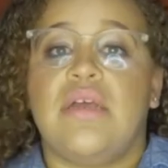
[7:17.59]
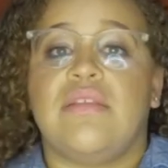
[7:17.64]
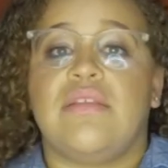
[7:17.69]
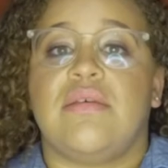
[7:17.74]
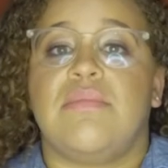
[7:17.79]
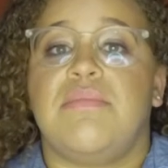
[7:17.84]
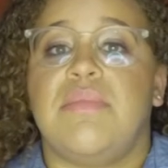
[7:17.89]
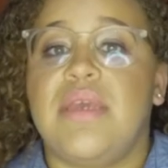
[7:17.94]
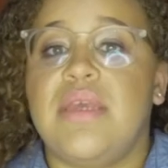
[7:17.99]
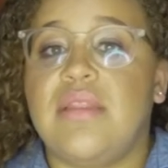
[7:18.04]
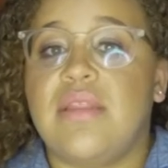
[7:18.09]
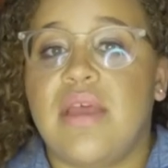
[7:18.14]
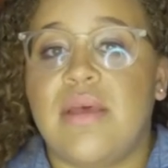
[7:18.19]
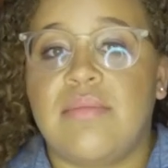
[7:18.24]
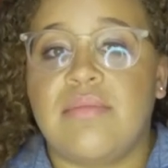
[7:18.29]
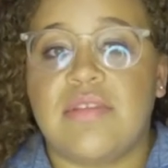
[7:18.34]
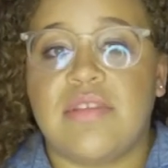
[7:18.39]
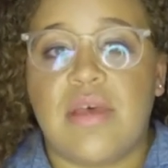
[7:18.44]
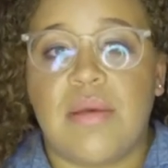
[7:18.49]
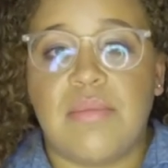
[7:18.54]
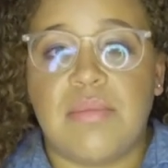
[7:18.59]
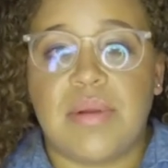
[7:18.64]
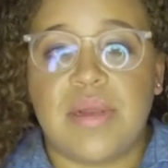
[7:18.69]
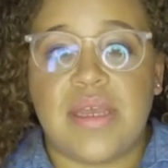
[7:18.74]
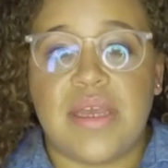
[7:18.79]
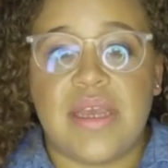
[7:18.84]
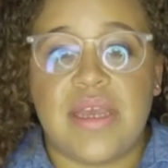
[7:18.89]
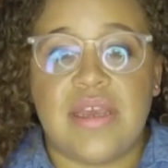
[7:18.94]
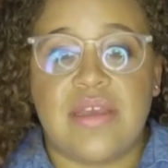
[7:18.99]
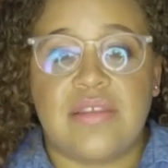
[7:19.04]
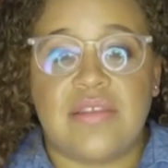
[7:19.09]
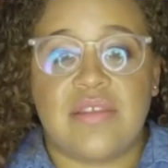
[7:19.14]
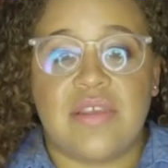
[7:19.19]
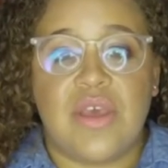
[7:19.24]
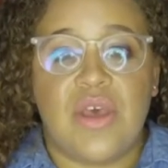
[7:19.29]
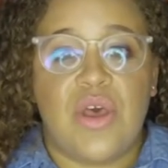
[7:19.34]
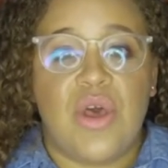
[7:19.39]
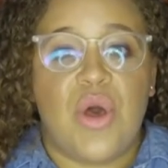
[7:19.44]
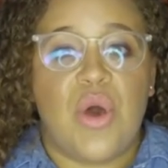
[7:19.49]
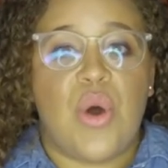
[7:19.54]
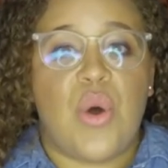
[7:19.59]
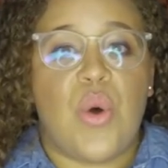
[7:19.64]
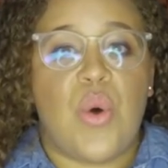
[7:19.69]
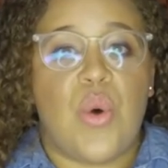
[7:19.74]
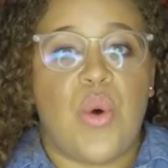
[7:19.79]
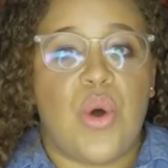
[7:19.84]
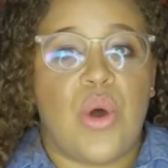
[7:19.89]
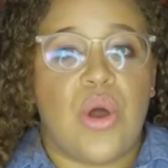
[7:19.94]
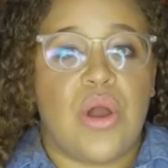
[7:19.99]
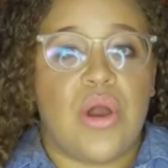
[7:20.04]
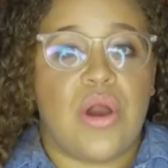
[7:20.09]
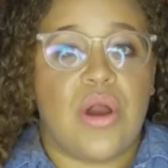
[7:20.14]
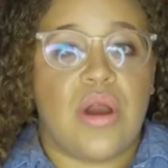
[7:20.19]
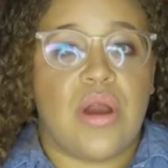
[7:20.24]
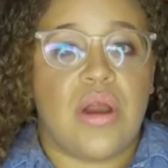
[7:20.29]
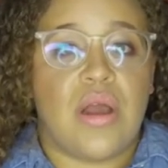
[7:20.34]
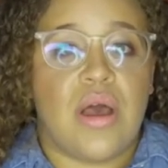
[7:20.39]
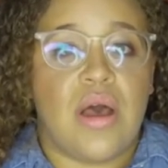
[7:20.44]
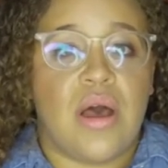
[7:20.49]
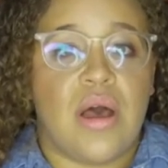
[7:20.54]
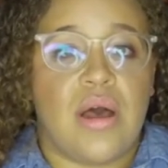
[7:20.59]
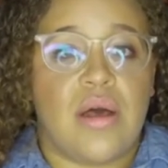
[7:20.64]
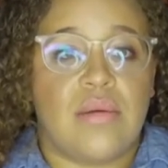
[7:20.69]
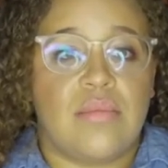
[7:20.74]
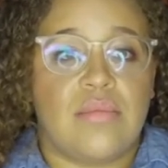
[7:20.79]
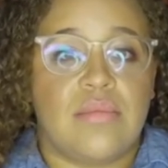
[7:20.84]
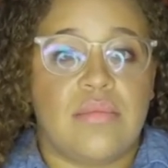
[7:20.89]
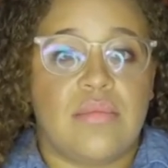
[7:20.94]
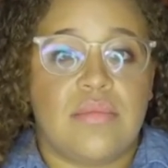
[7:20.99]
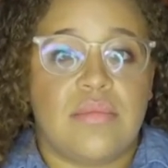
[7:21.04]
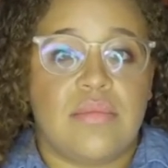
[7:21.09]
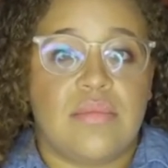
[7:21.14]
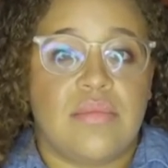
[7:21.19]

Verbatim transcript: to meet them someplace or, um,